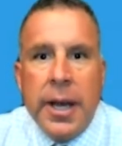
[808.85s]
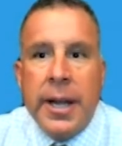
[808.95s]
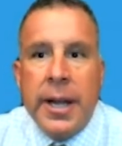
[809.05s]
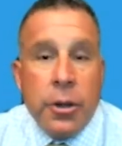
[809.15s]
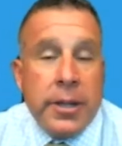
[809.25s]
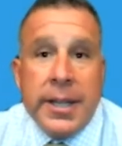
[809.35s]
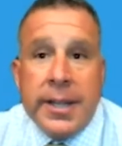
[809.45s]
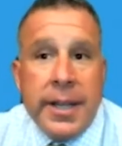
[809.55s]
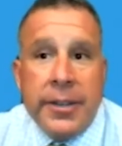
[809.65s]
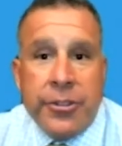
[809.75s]
And it looked
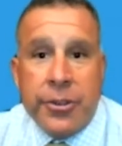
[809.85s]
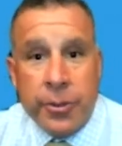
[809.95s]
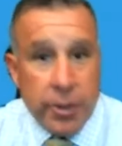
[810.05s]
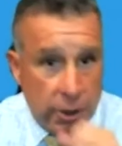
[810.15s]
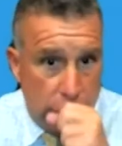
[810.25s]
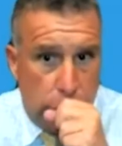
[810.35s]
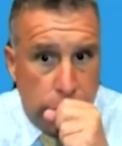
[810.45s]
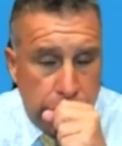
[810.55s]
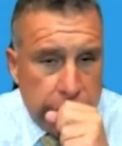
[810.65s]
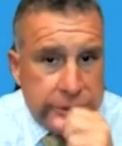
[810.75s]
at the issue,
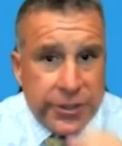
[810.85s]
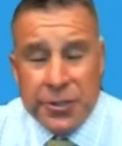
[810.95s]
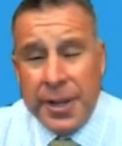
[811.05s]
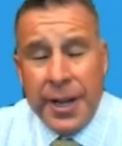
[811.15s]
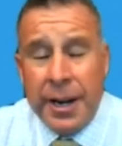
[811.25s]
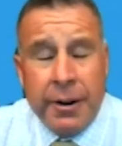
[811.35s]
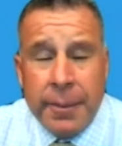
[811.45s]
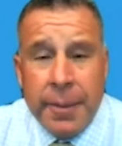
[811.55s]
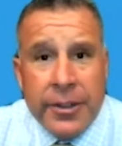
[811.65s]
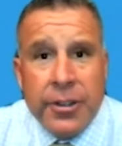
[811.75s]
excuse me, that I
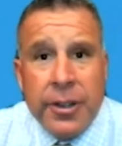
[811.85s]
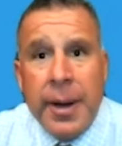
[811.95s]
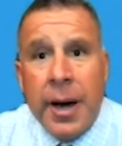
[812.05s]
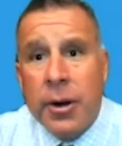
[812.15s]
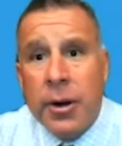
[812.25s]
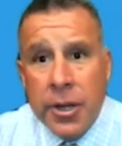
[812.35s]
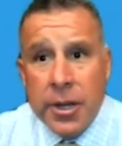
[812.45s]
already mentioned about